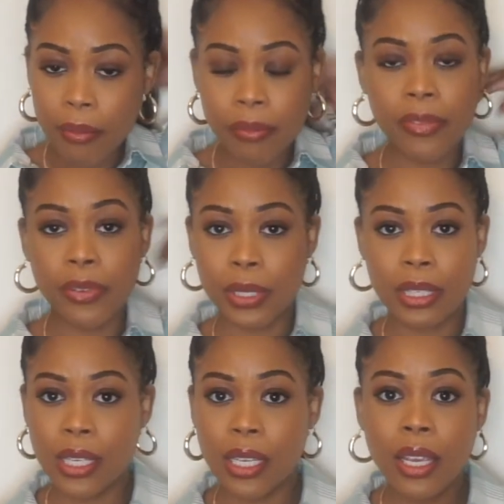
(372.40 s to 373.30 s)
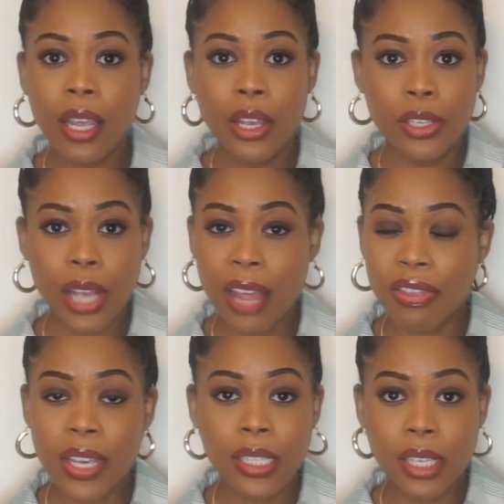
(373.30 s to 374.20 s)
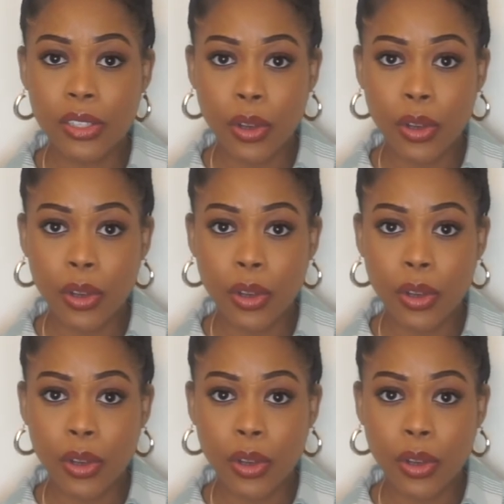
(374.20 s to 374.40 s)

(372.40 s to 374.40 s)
for C, and this is the